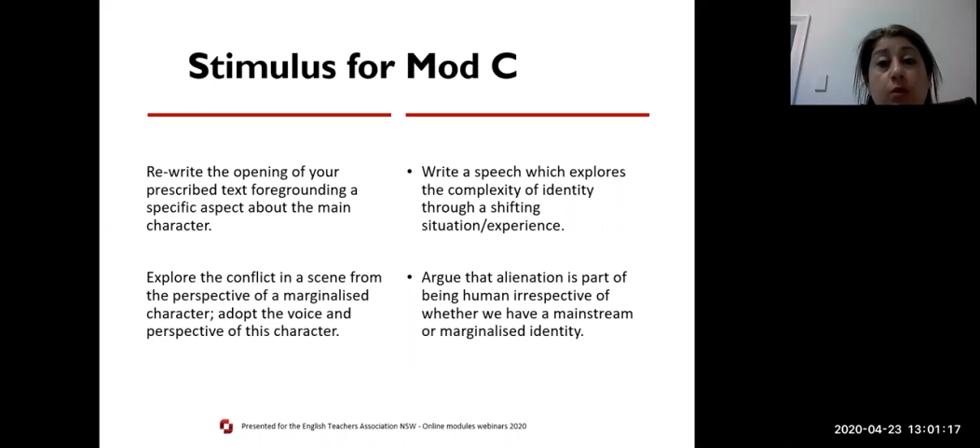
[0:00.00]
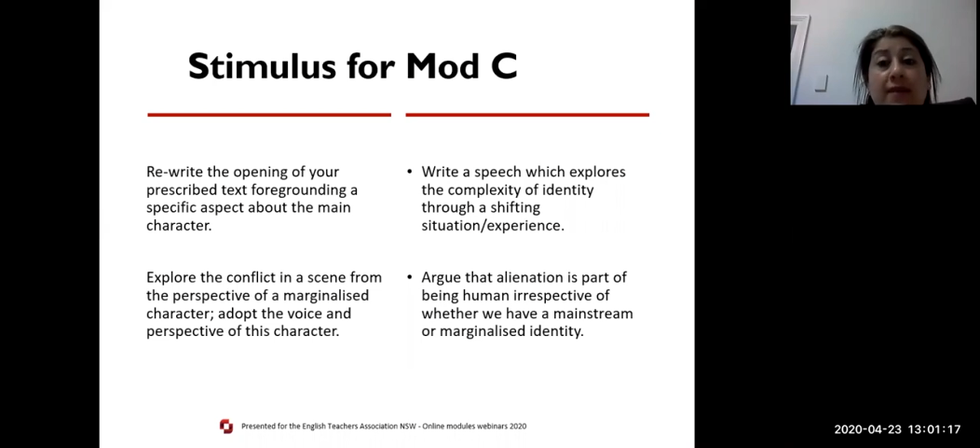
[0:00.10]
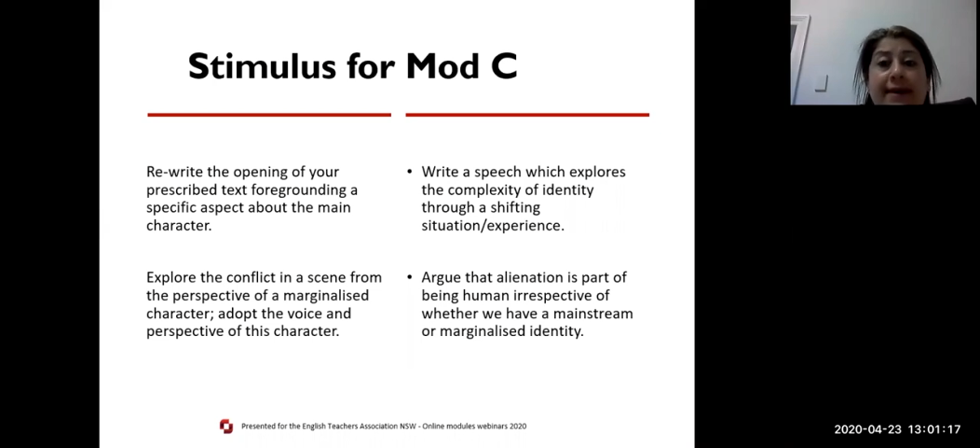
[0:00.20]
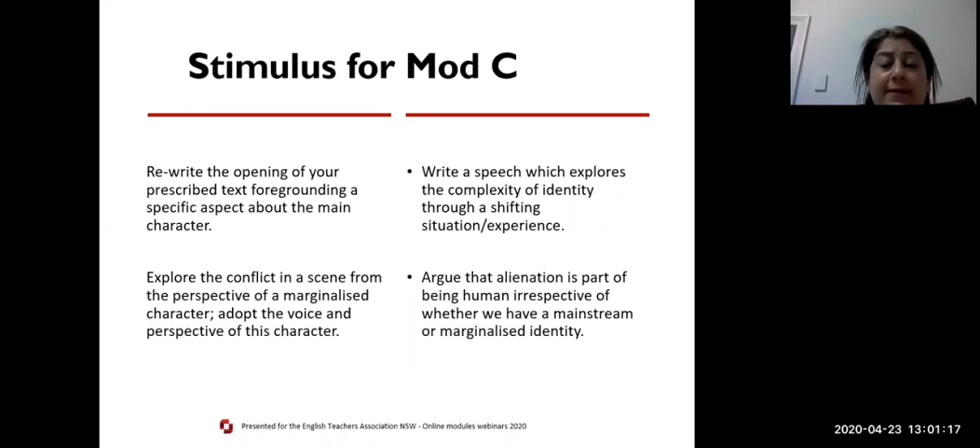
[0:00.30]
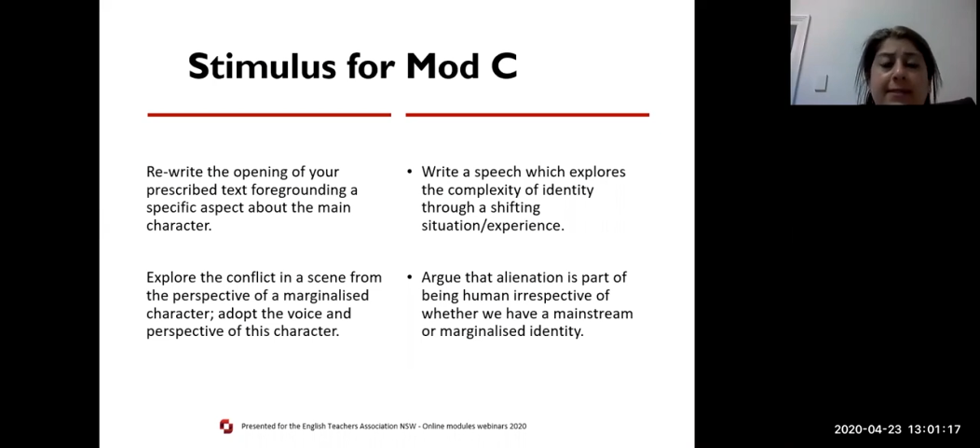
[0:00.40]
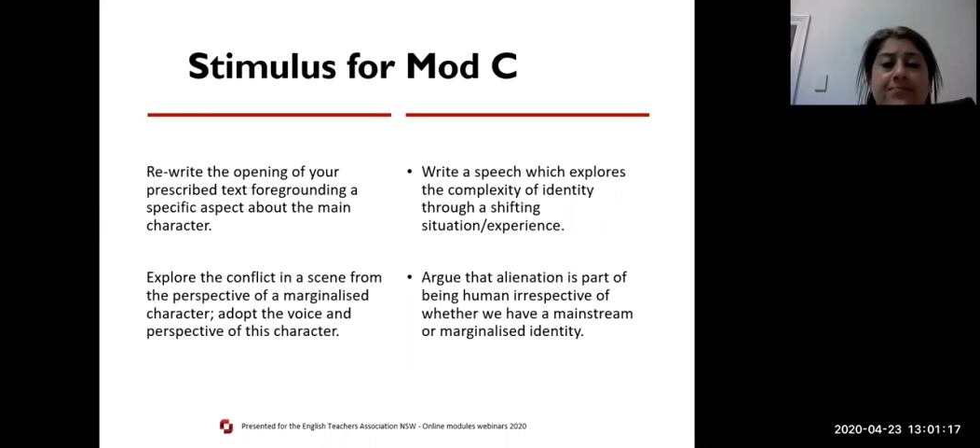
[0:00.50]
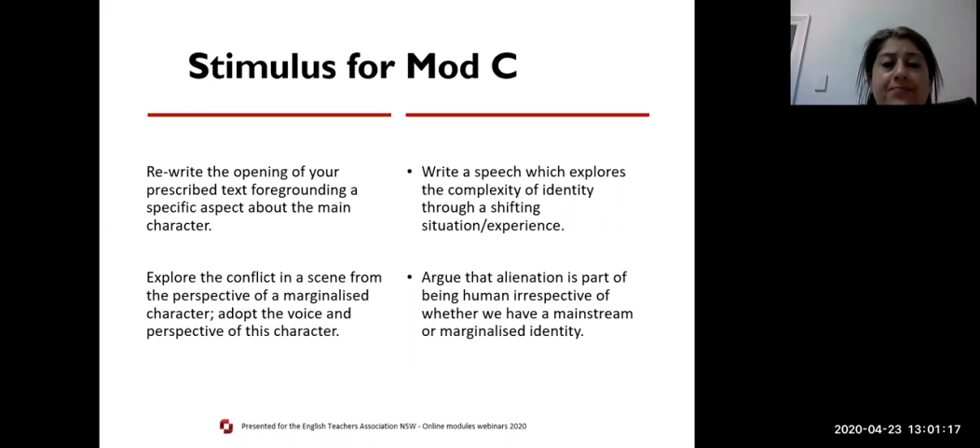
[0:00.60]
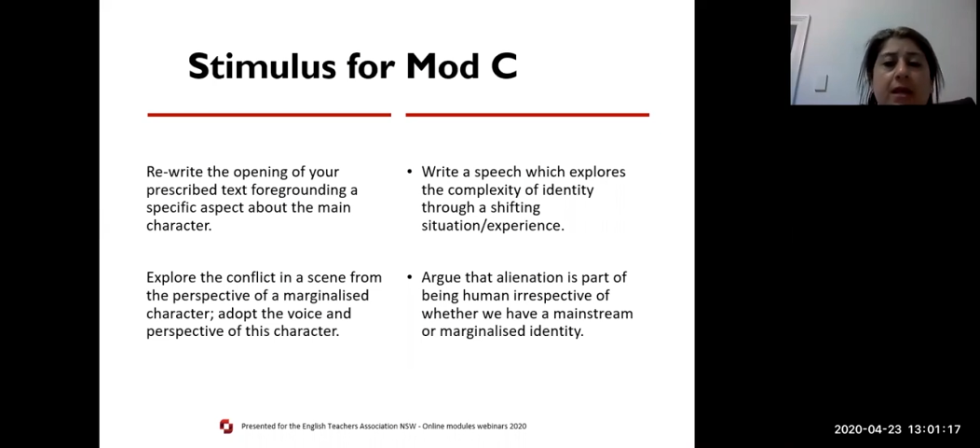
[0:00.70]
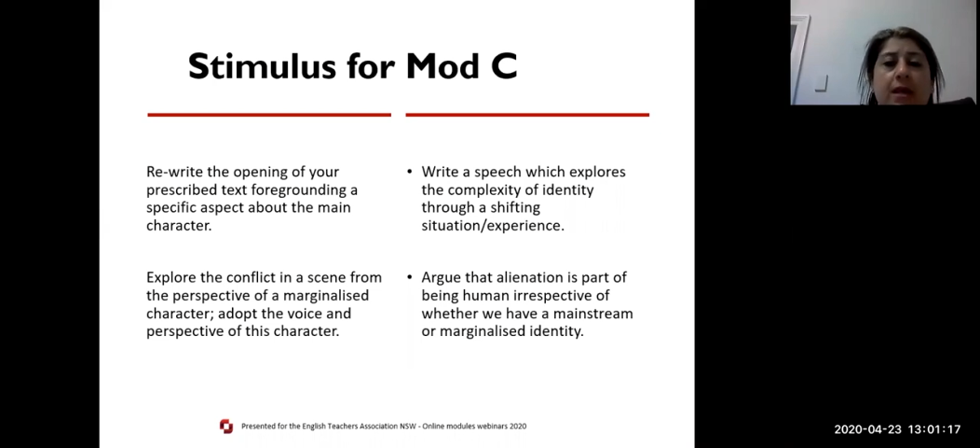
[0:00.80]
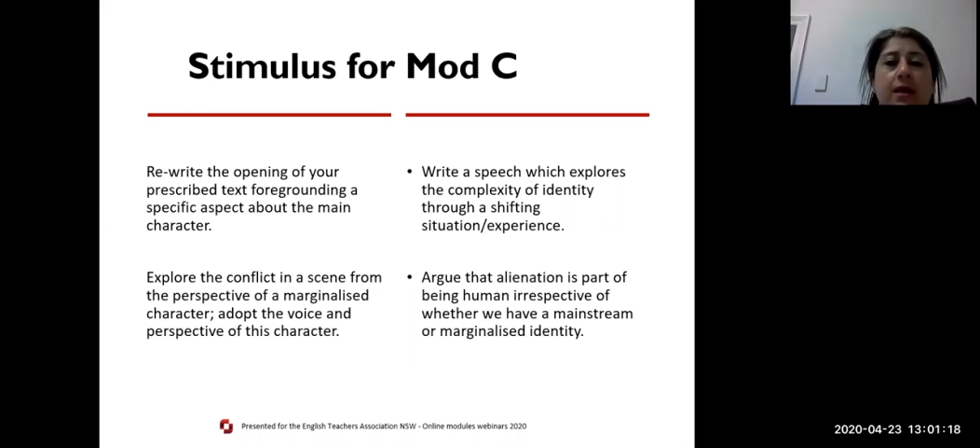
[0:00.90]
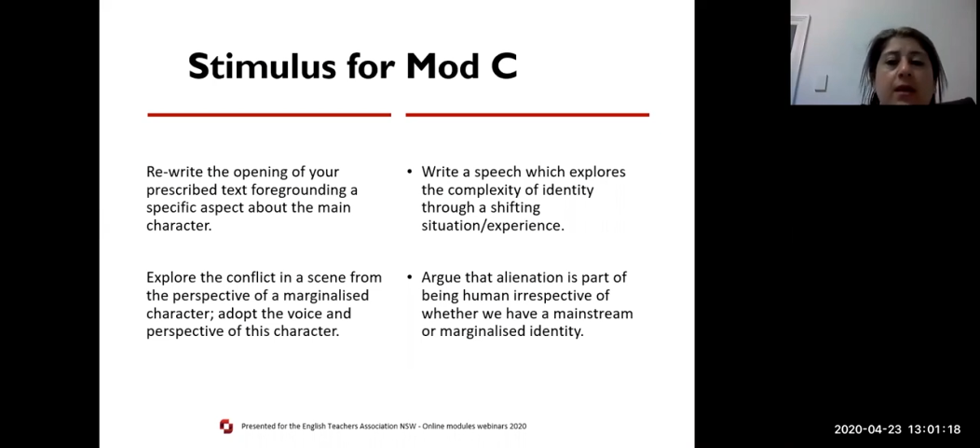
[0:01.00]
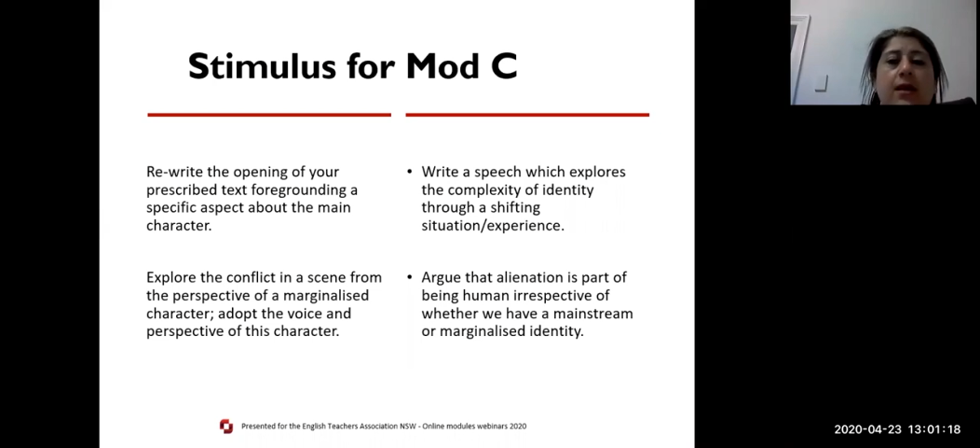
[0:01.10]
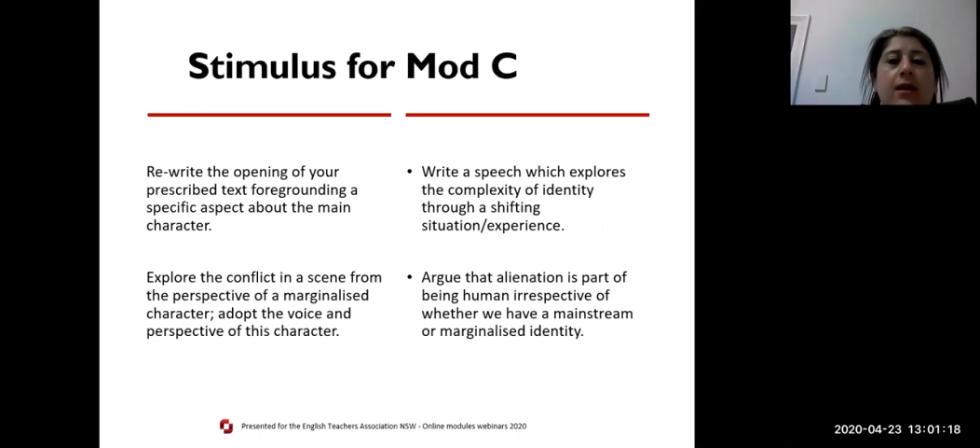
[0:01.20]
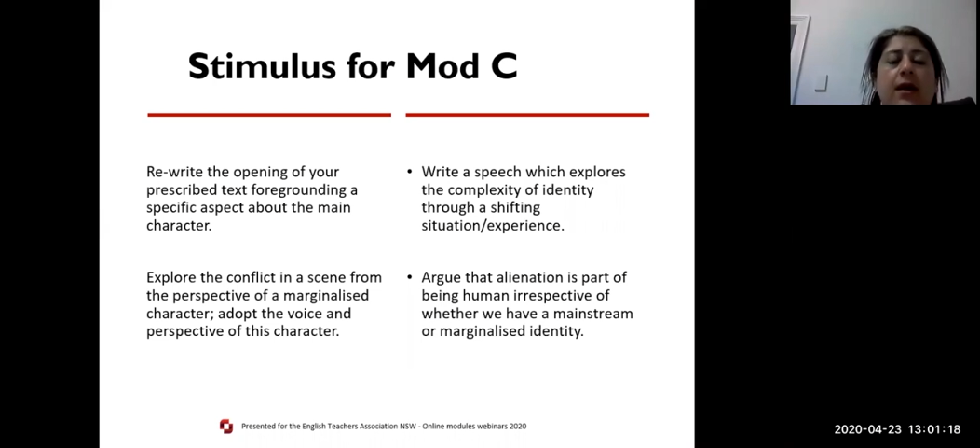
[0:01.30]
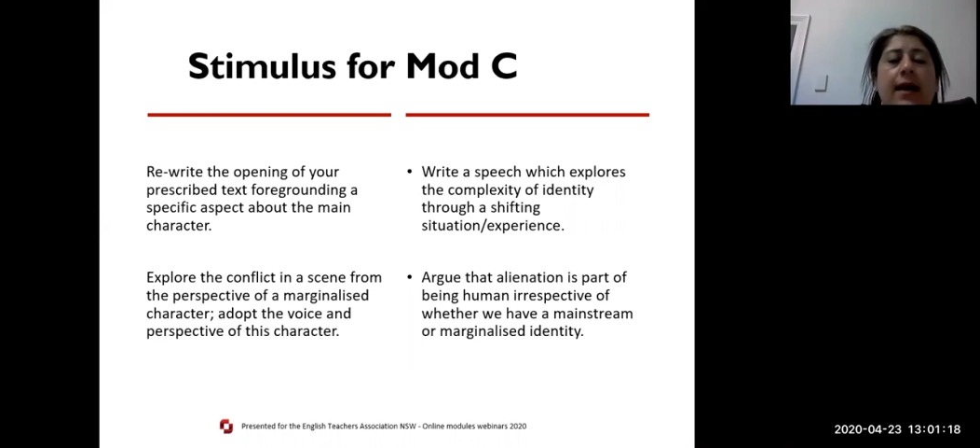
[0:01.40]
that?
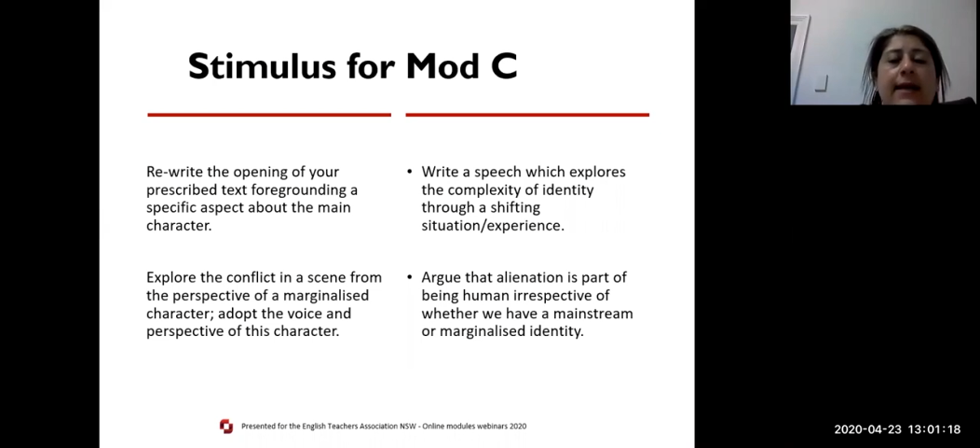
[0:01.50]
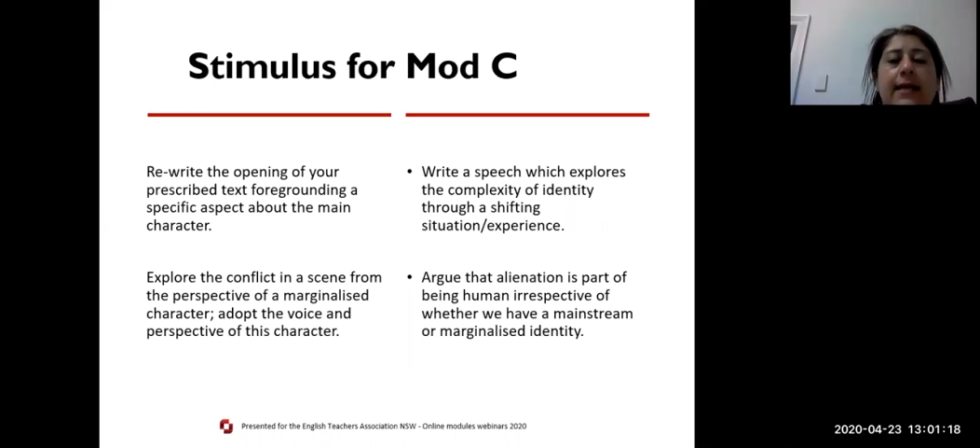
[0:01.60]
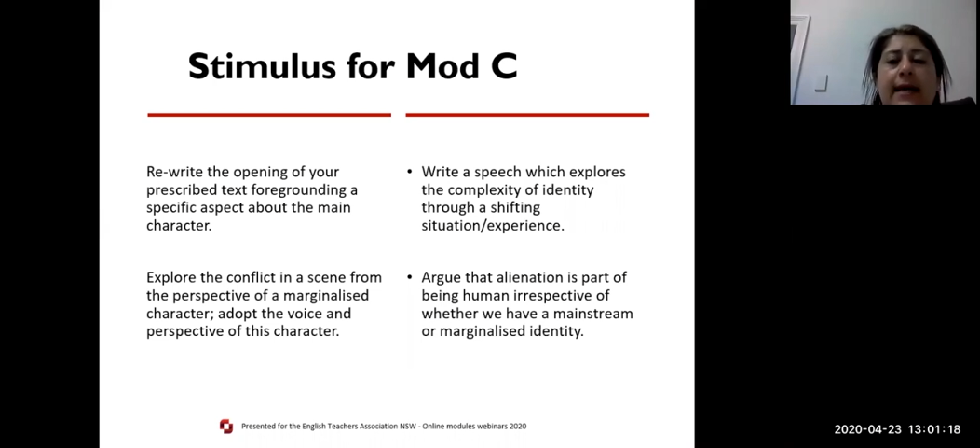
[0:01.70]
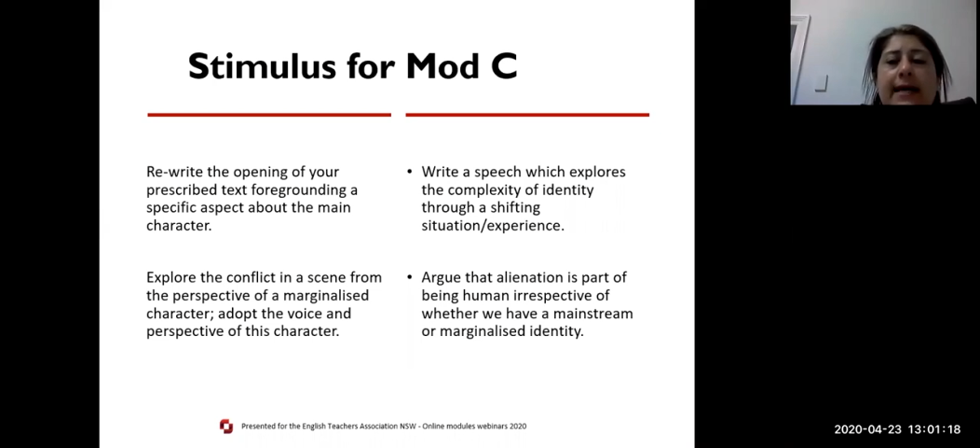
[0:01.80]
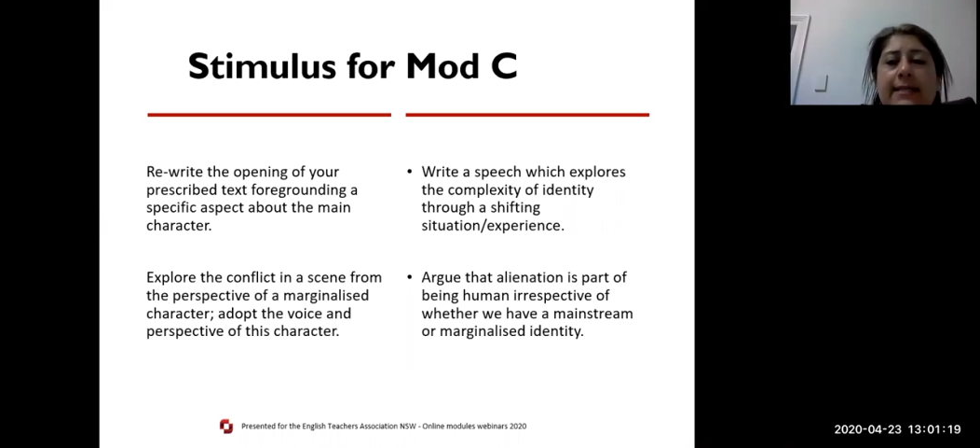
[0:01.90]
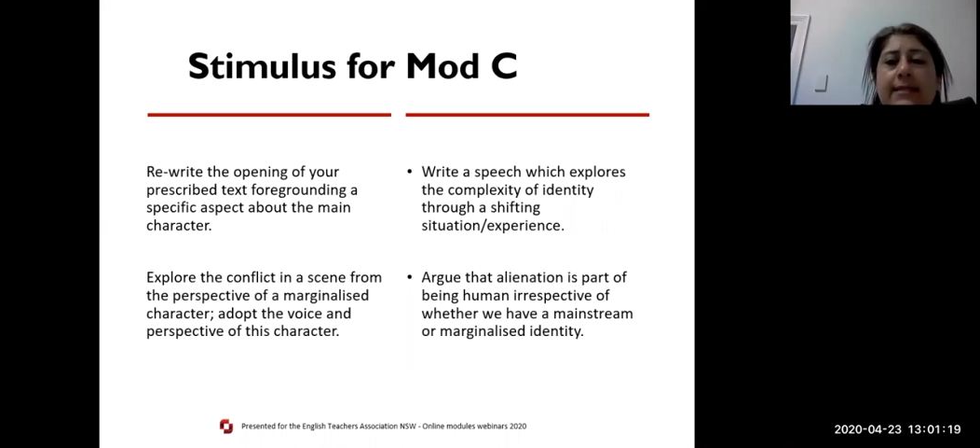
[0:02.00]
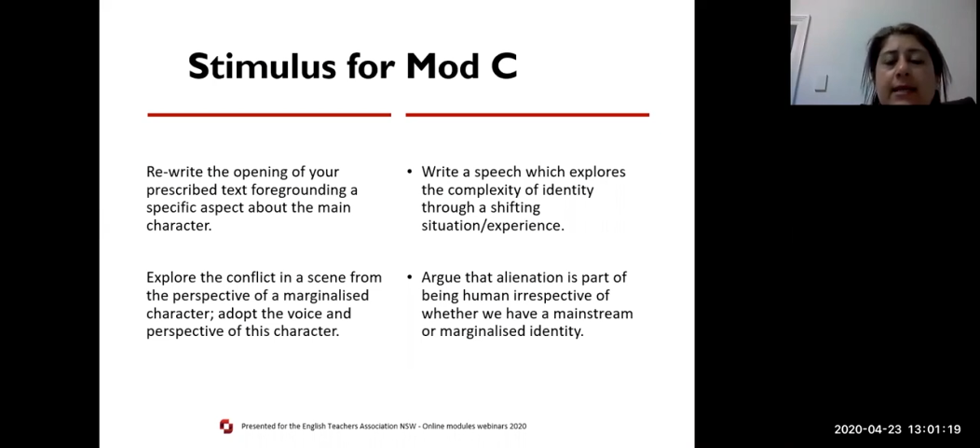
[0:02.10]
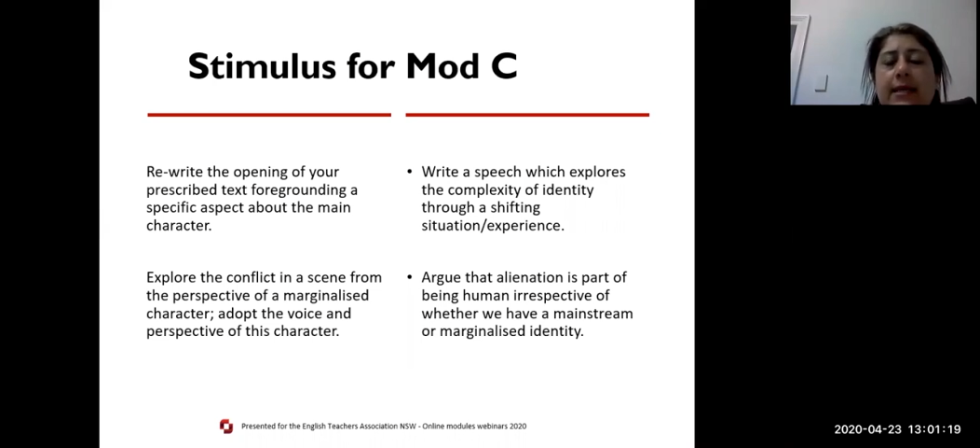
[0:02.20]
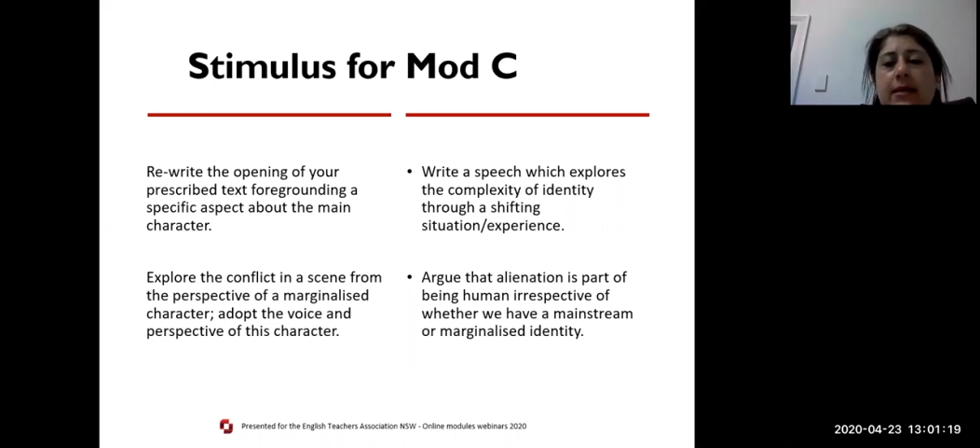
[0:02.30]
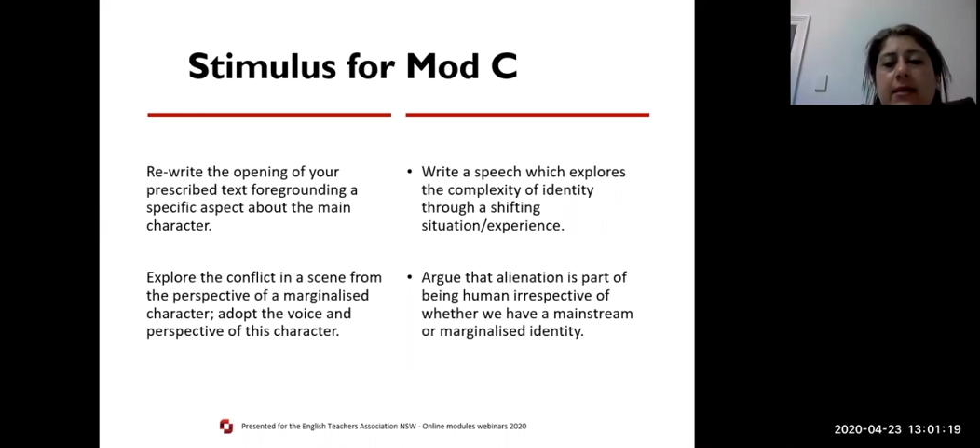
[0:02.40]
And lastly,